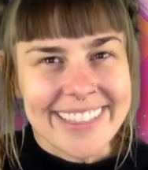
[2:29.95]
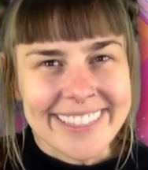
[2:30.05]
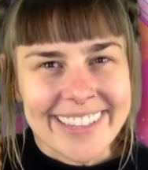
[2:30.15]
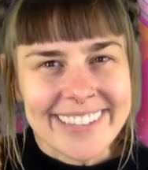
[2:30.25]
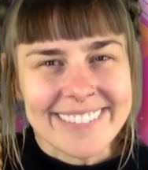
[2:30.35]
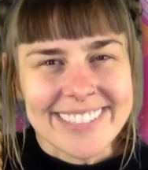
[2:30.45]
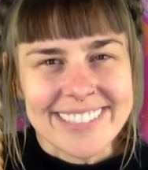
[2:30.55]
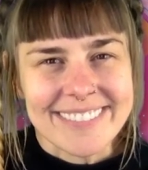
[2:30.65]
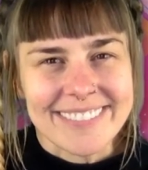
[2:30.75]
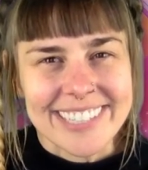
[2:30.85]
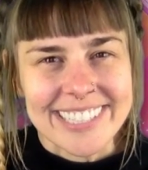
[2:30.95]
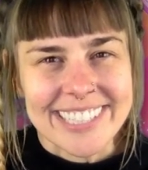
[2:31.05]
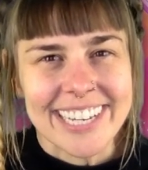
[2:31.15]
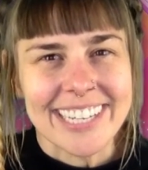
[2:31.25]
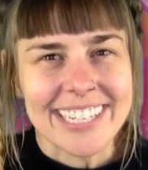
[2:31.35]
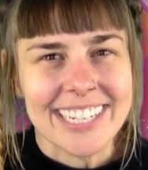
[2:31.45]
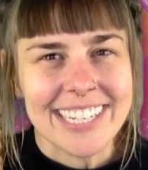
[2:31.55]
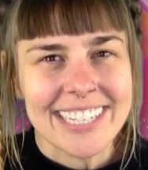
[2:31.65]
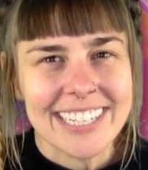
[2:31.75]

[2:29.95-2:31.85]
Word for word: Life is fun again.